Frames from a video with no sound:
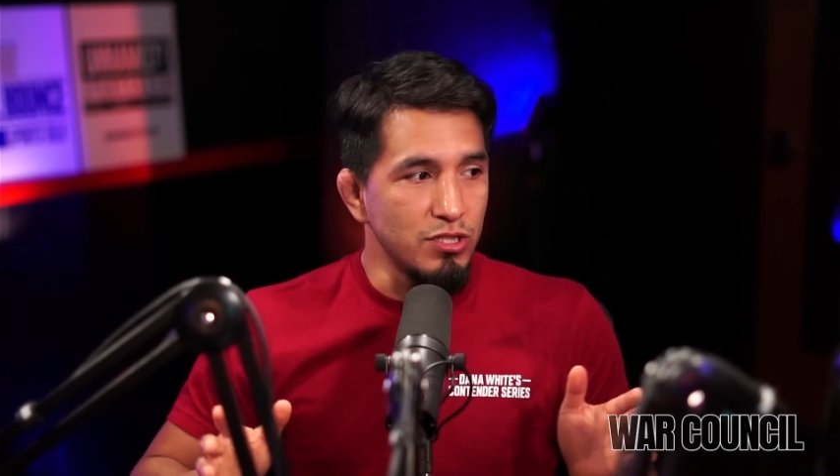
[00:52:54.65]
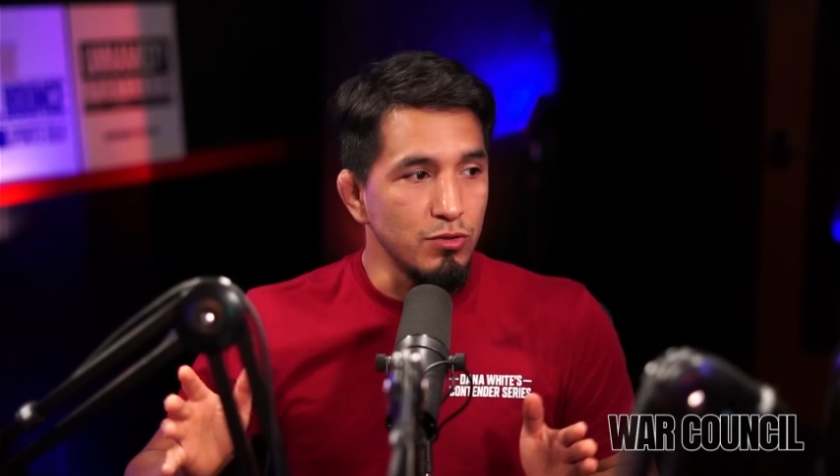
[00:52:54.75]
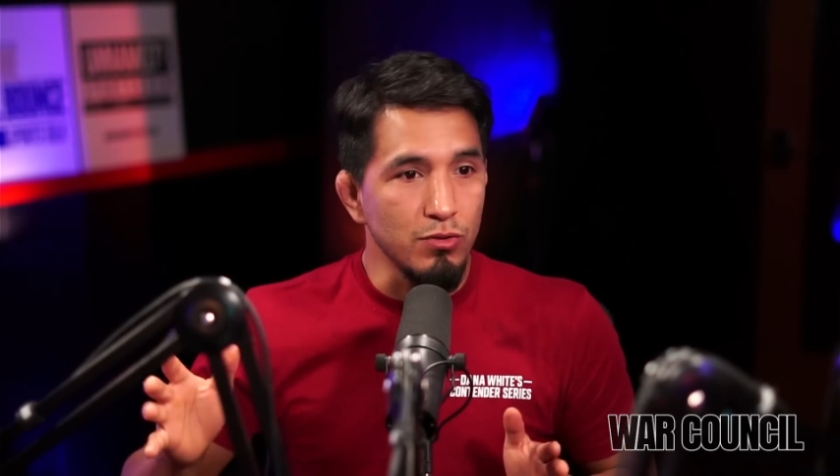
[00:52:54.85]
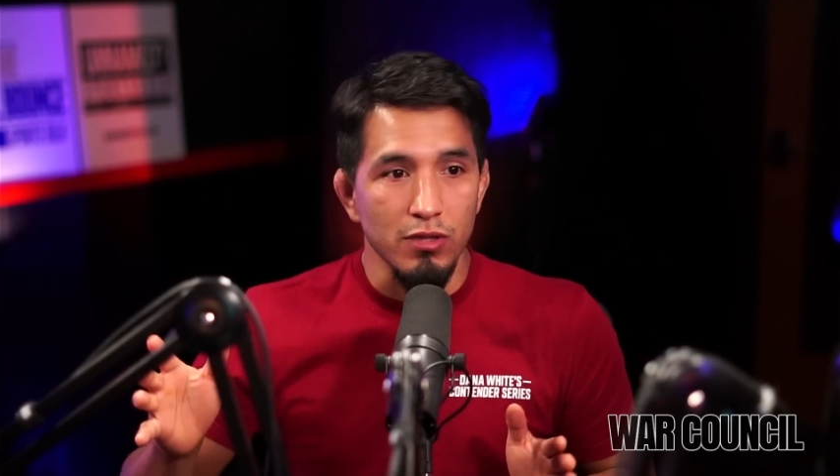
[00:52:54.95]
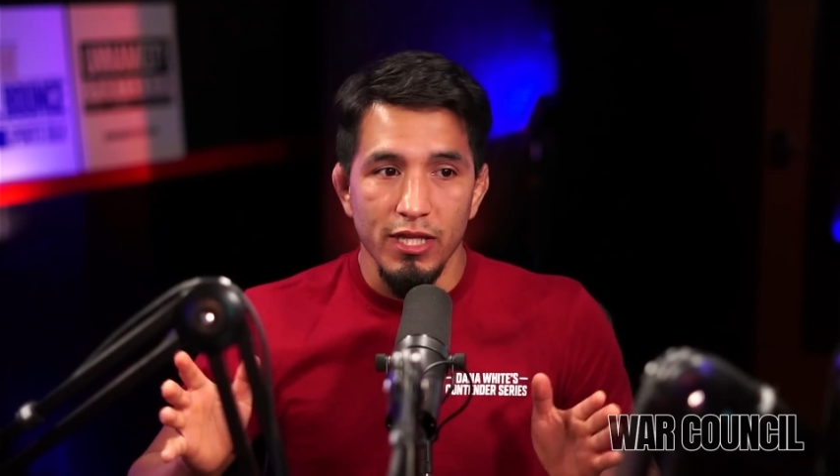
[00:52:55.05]
you
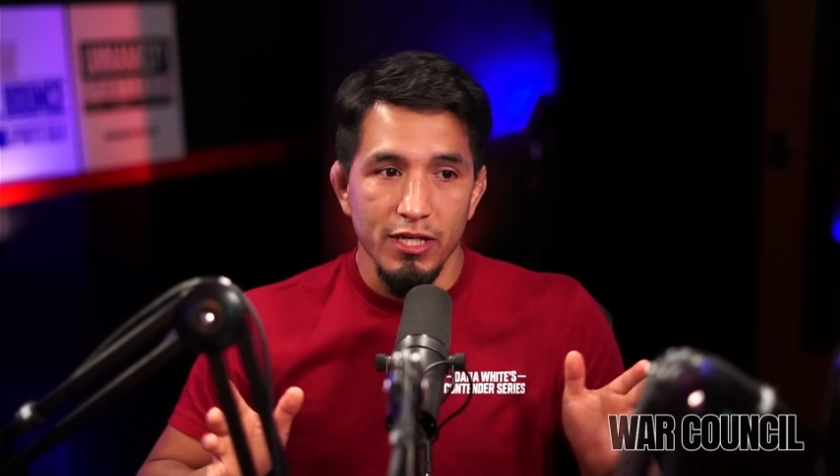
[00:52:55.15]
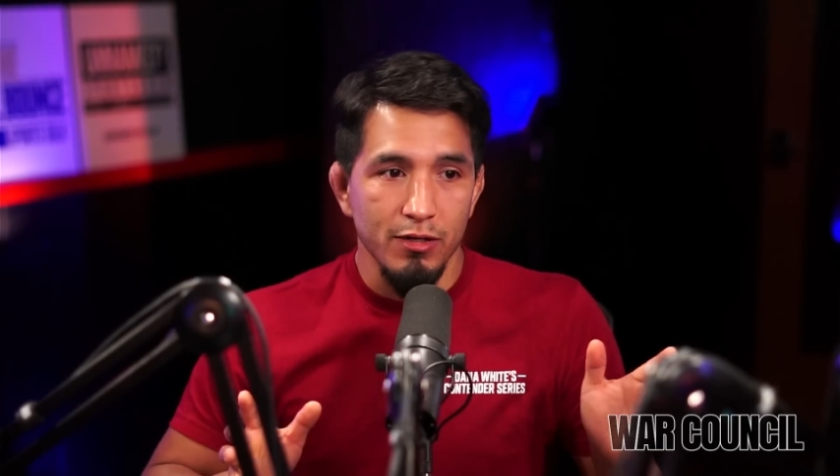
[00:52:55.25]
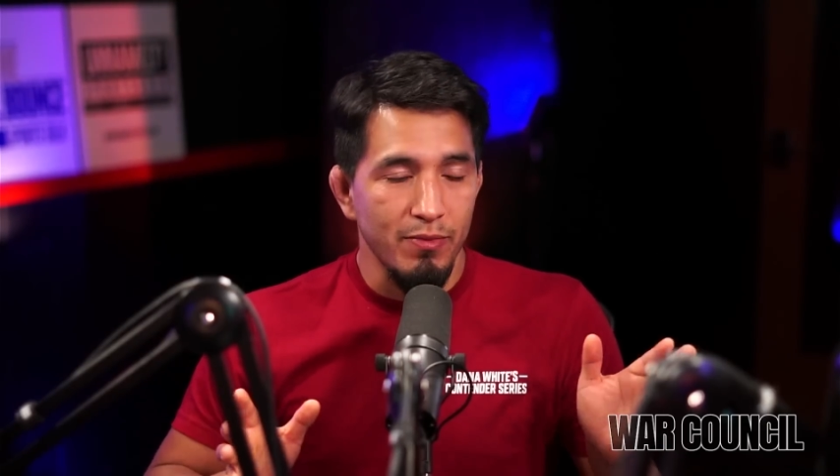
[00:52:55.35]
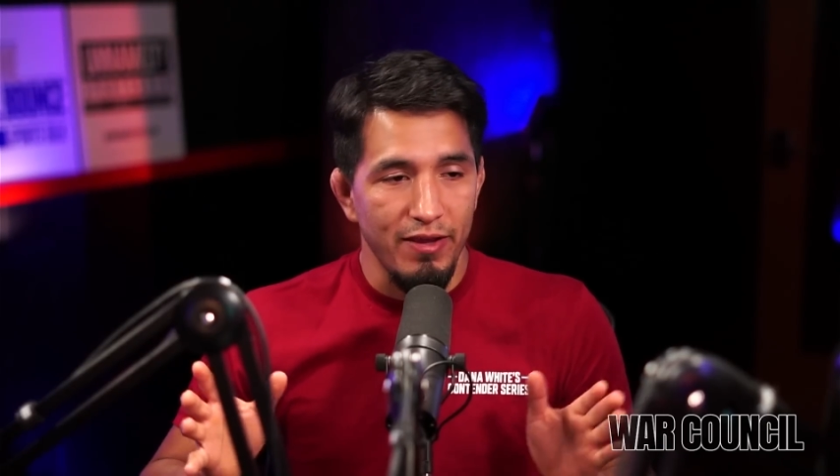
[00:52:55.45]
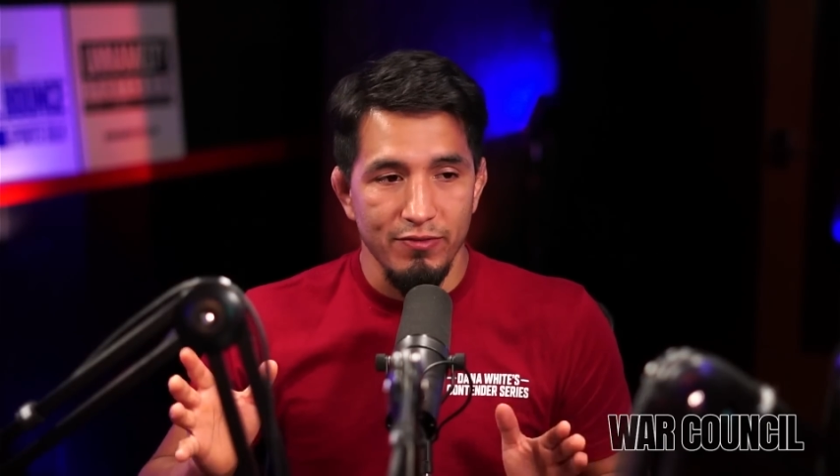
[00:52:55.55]
let
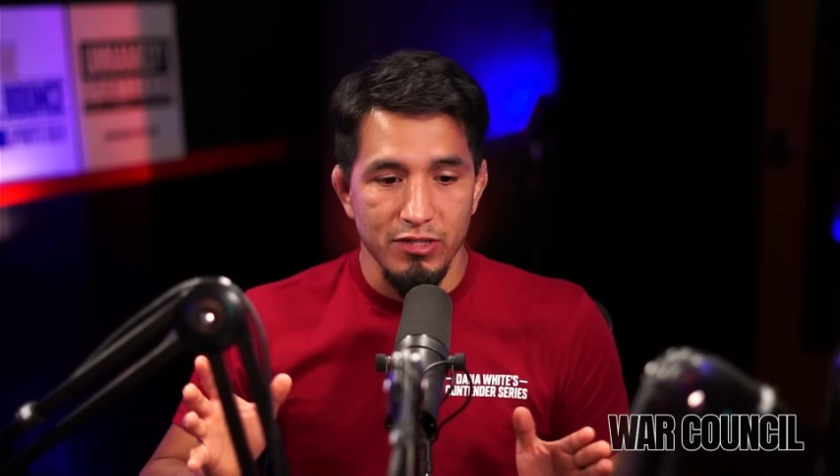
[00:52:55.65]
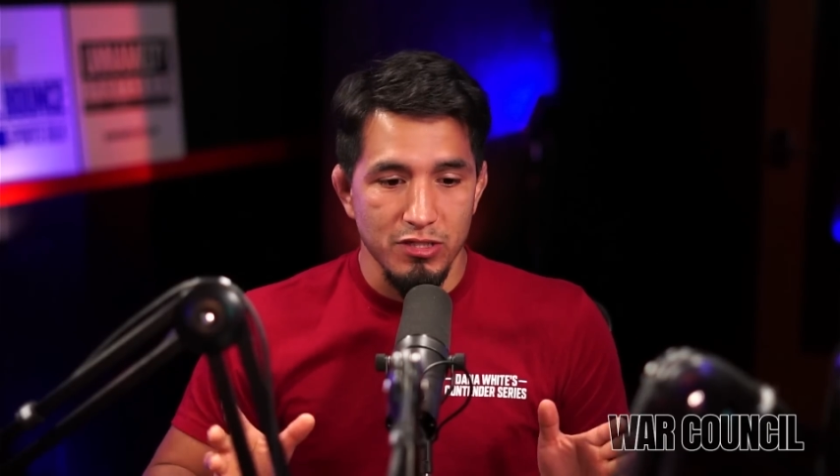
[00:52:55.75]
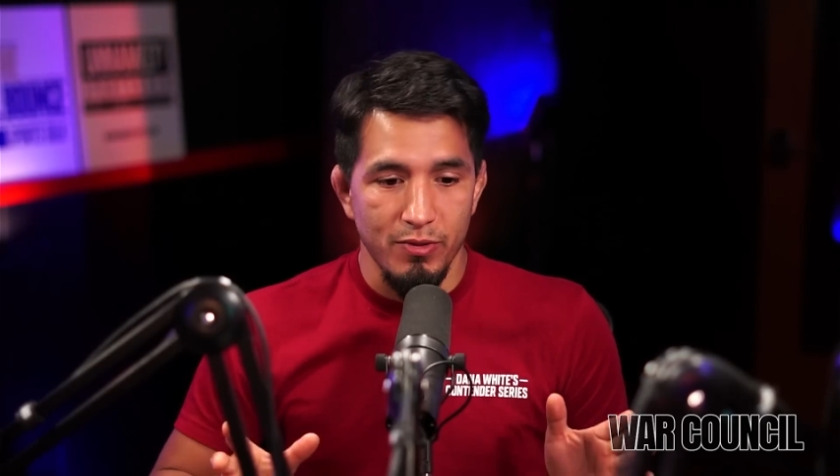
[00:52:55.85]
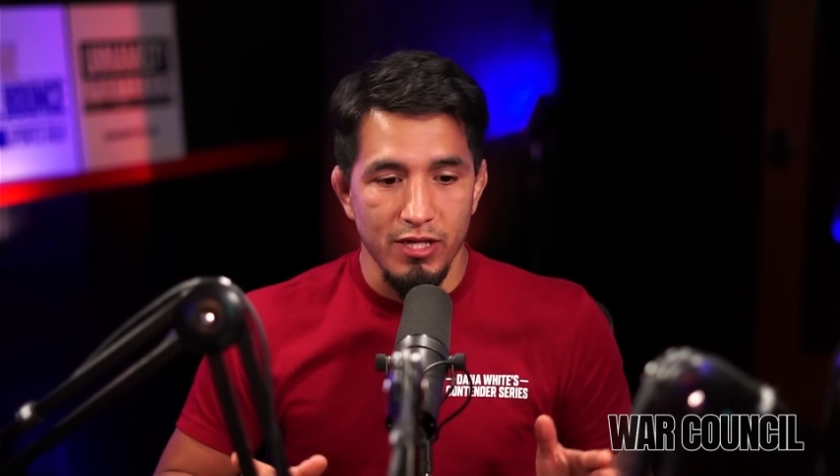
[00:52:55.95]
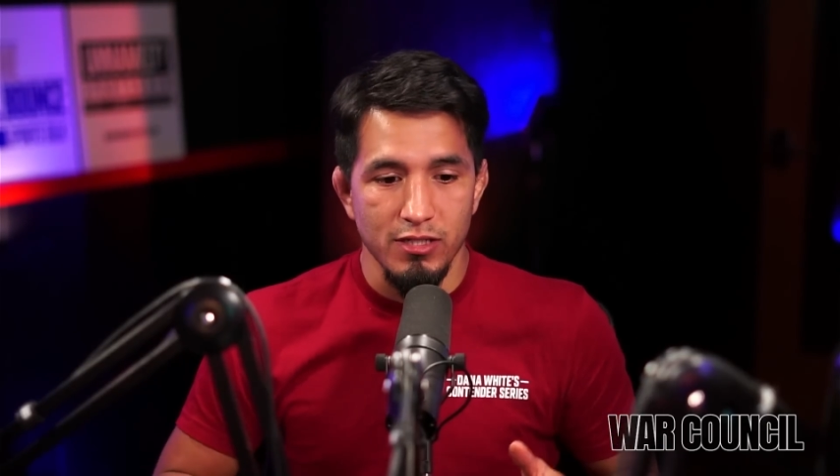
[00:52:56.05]
him have the
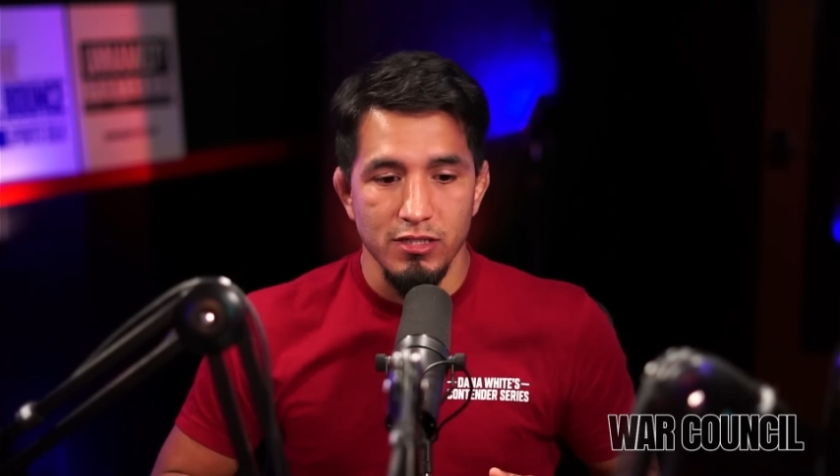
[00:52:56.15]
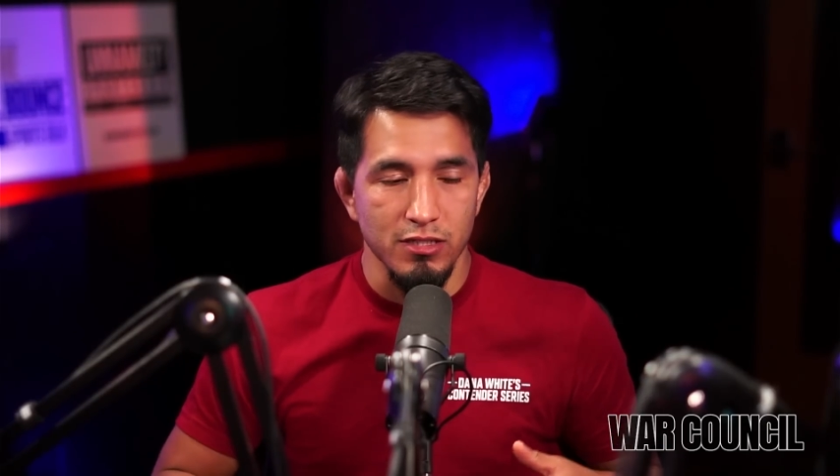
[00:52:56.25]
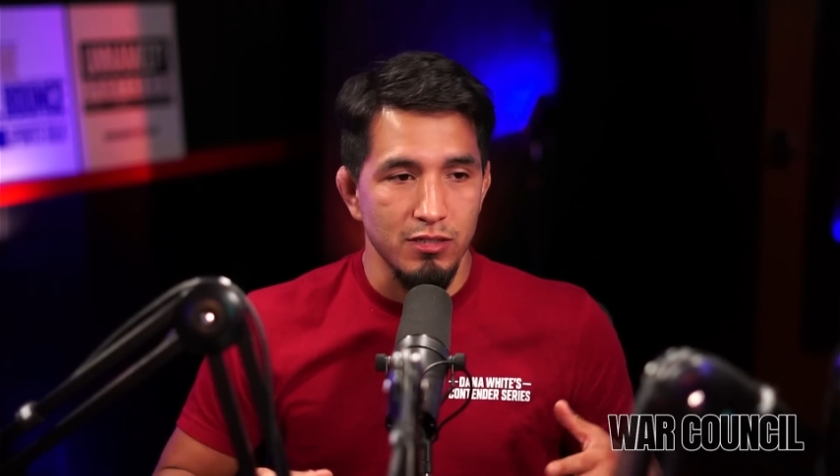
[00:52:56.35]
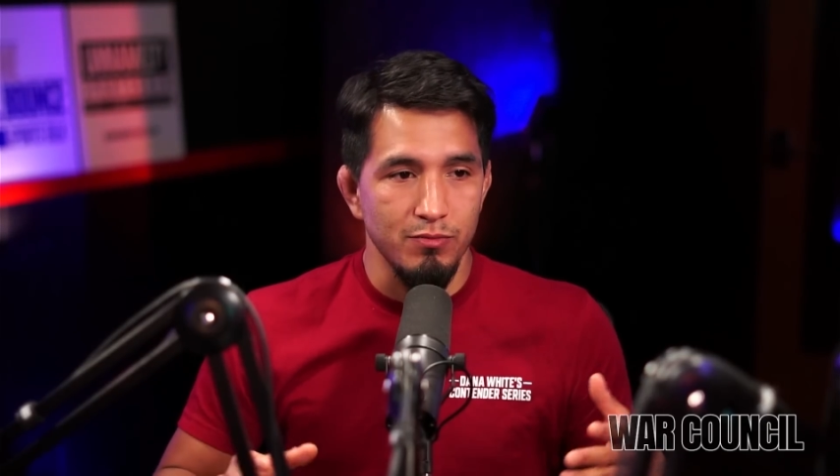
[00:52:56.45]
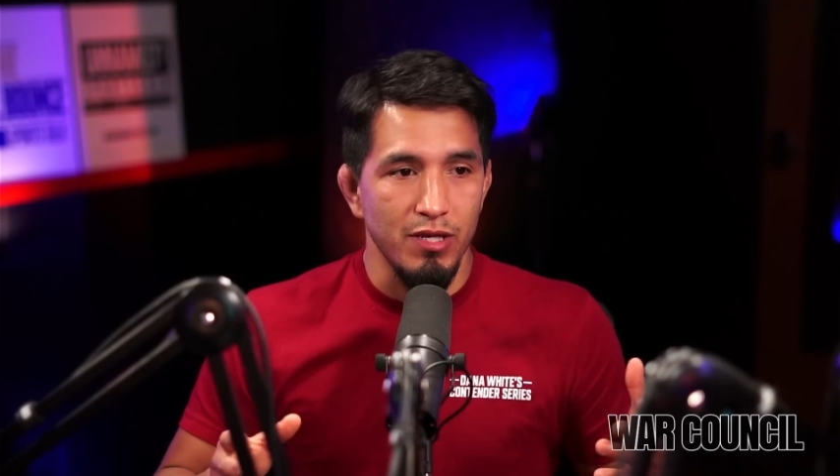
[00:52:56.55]
space, he's
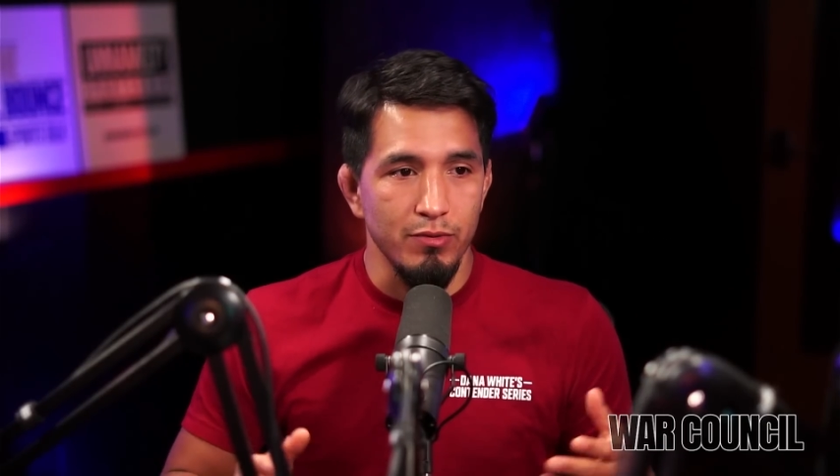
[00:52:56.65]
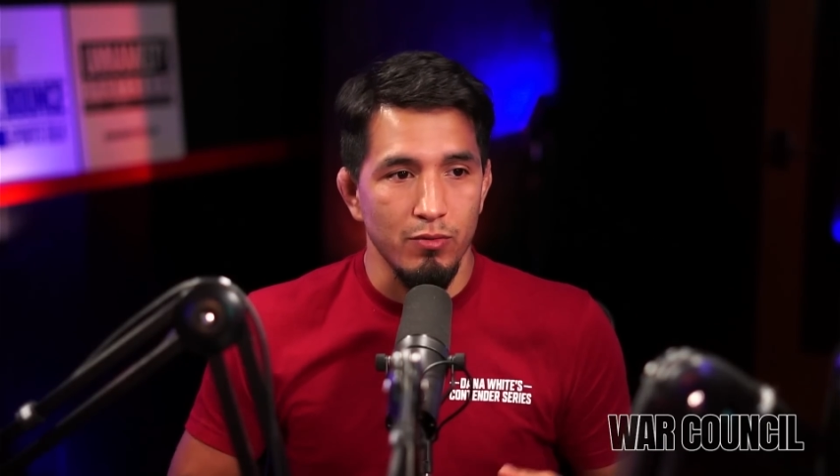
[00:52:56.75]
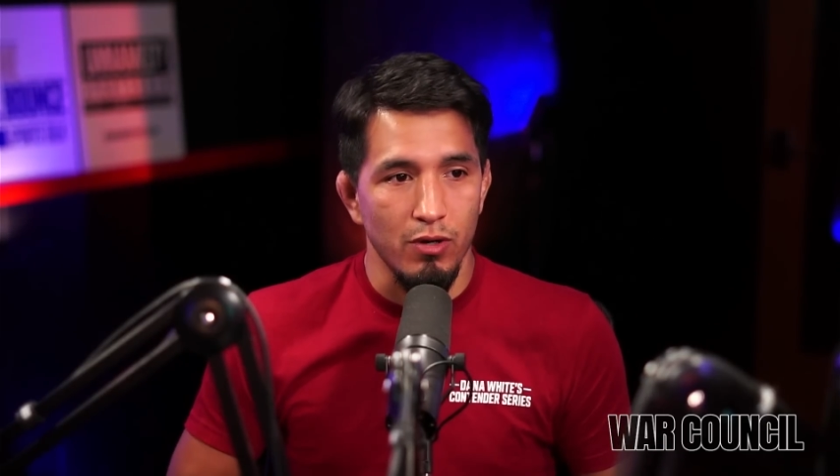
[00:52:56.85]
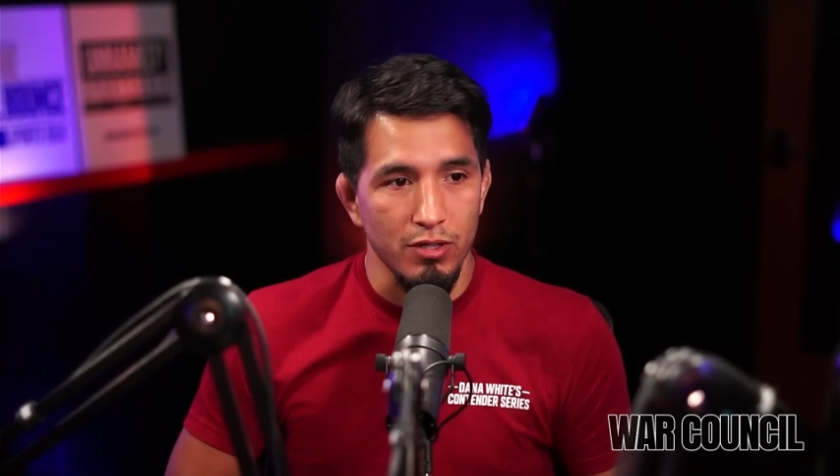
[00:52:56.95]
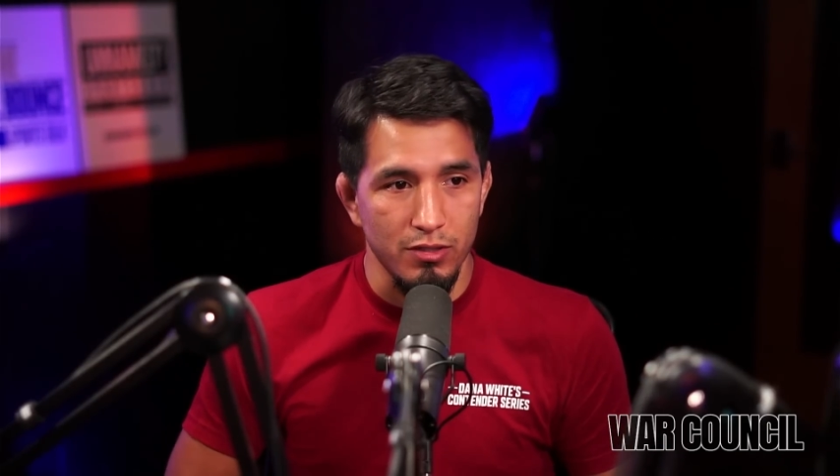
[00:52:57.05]
gonna be able to walk.